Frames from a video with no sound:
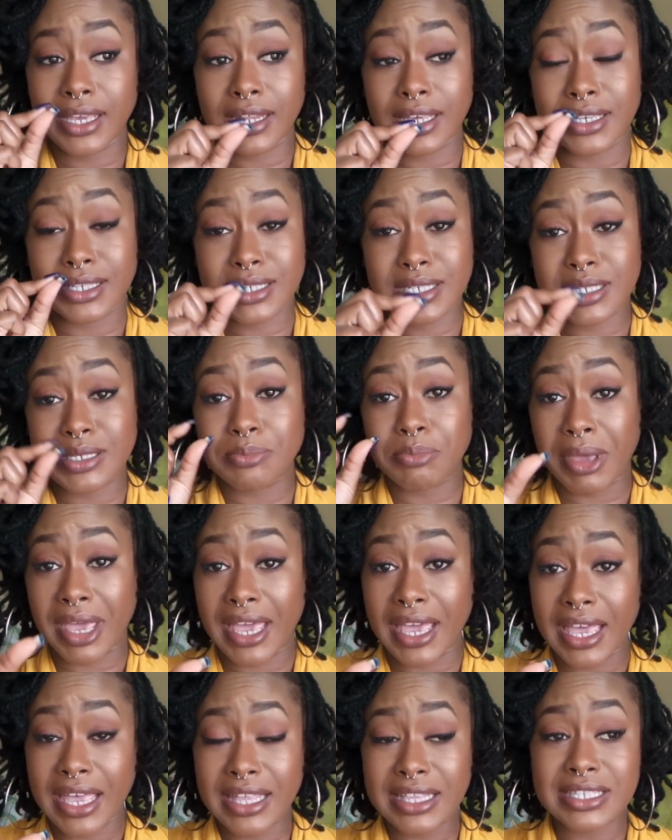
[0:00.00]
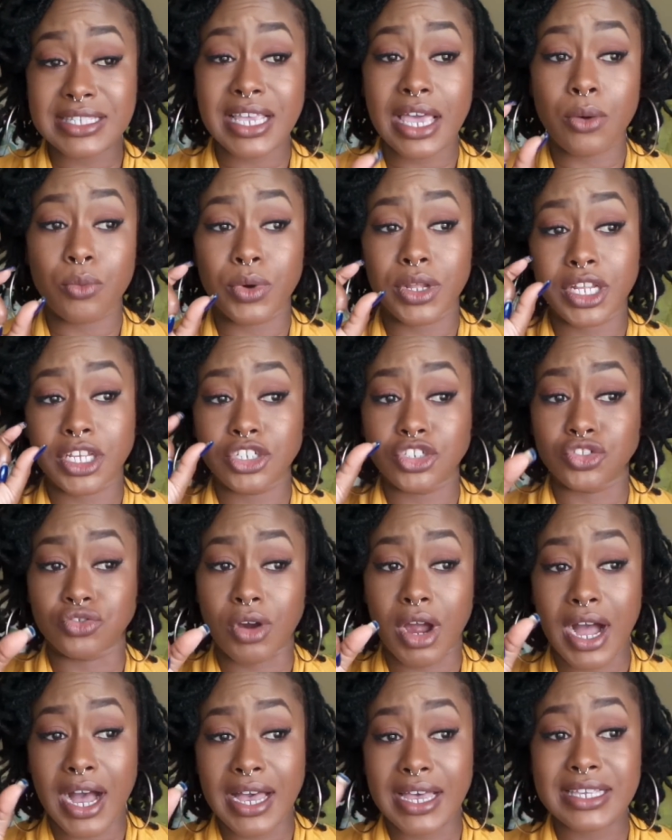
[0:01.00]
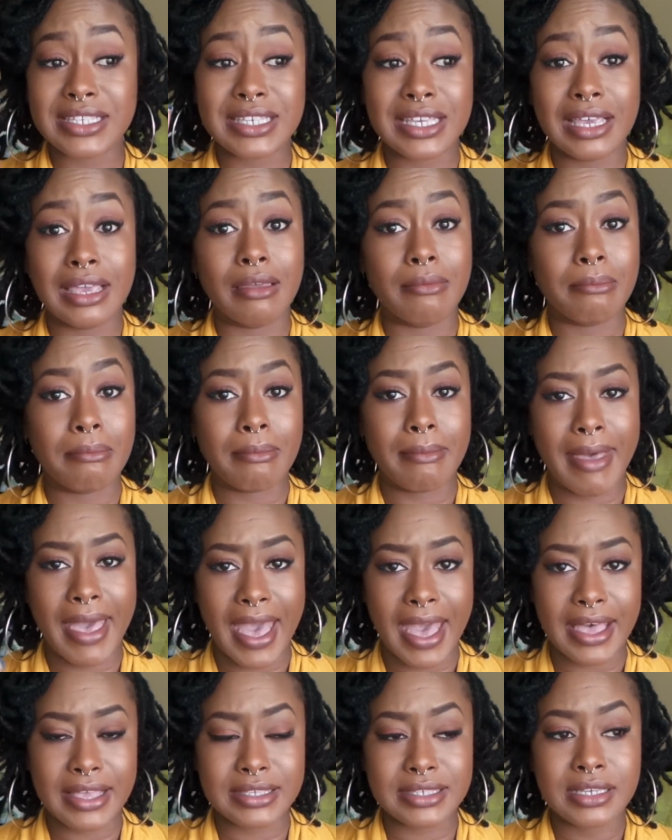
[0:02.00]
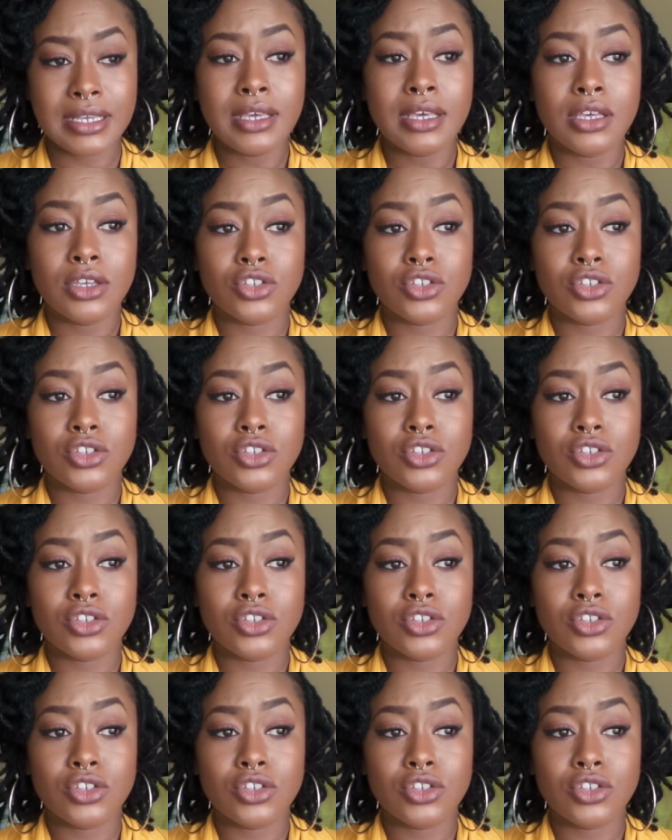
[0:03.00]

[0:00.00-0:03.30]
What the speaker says: it expands, and when it dries, it mats.